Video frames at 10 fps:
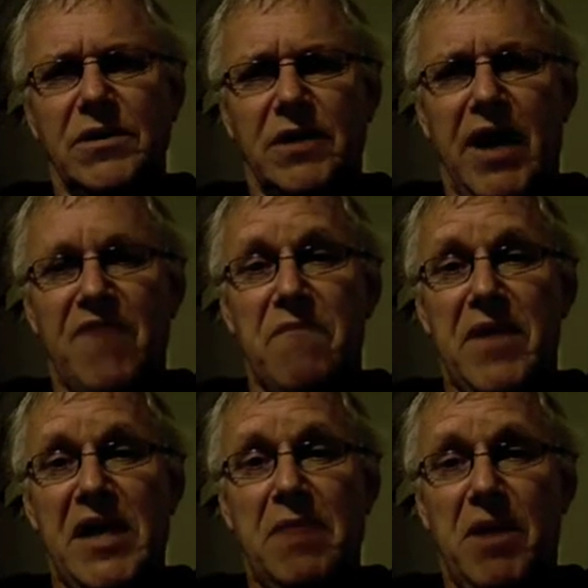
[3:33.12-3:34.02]
I have
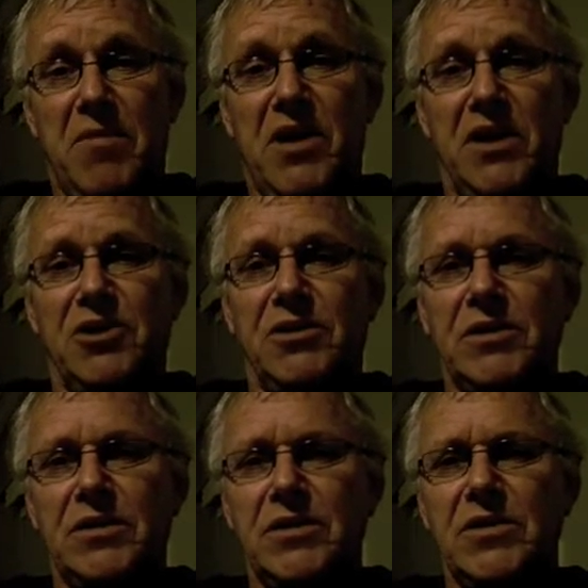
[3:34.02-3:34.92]
made up my mind.
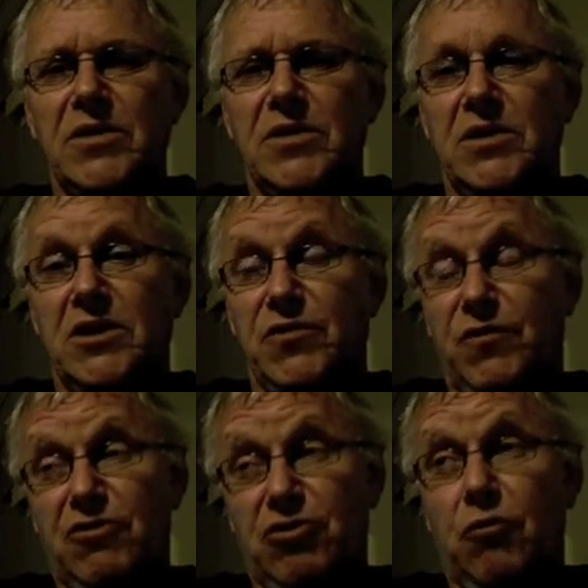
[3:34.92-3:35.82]
It
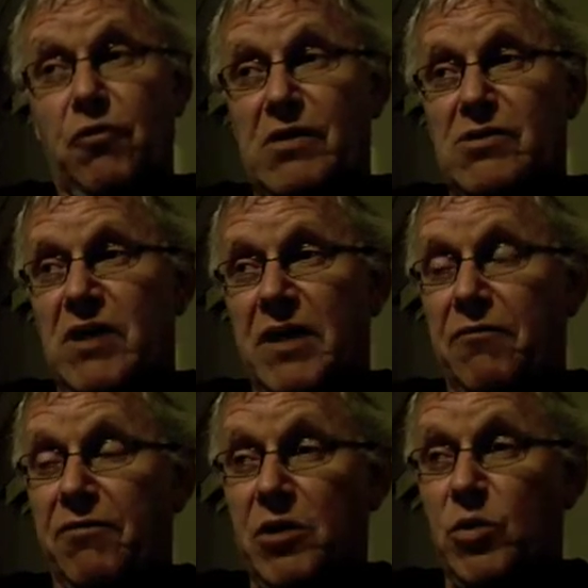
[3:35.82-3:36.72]
sure feels like
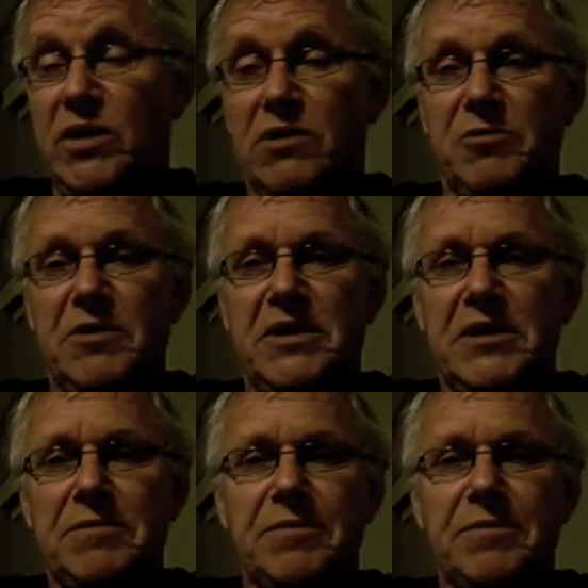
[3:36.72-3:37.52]
free will to me.